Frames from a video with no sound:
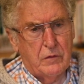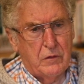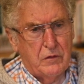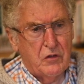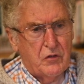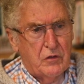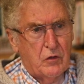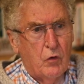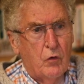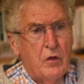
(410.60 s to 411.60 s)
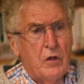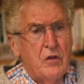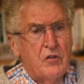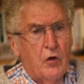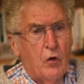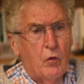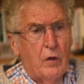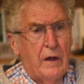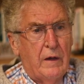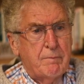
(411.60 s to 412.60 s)
years ago.
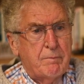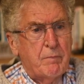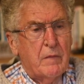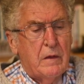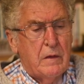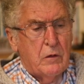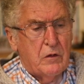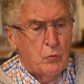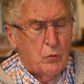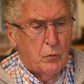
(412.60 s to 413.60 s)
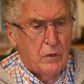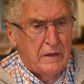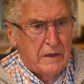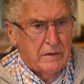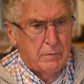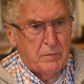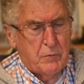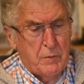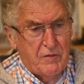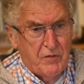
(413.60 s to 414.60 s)
So we need to
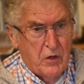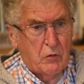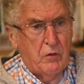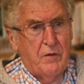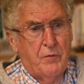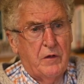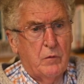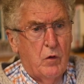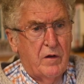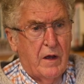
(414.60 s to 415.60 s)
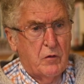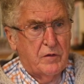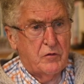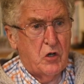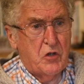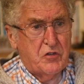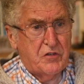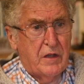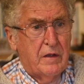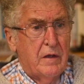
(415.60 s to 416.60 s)
be very grateful to the World Council of Churches.
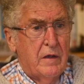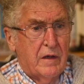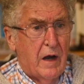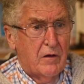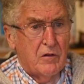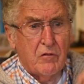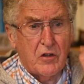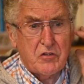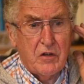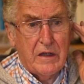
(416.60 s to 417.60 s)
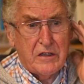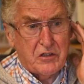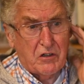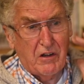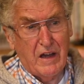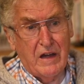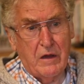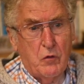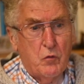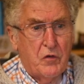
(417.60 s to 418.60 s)
And Cardinal Roger
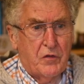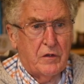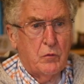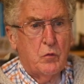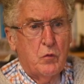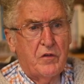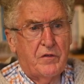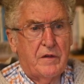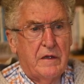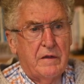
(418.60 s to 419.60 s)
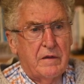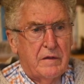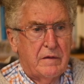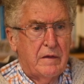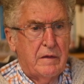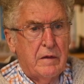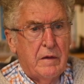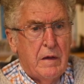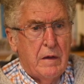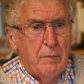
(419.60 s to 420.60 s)
Ichigai, who was the
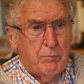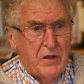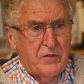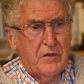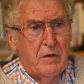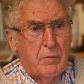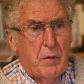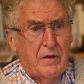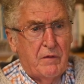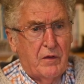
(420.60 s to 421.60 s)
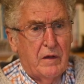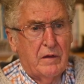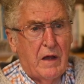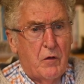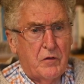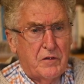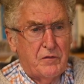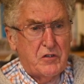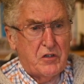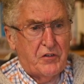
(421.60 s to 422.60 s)
president of the Pontifical Council
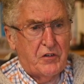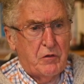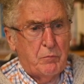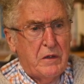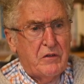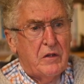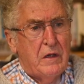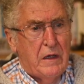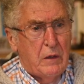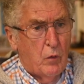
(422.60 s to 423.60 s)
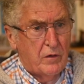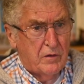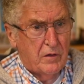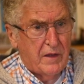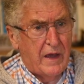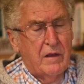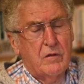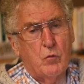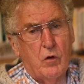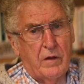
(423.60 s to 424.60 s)
for Justice and Peace, he wanted to thank the
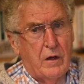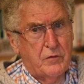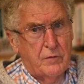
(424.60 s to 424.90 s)
World Council of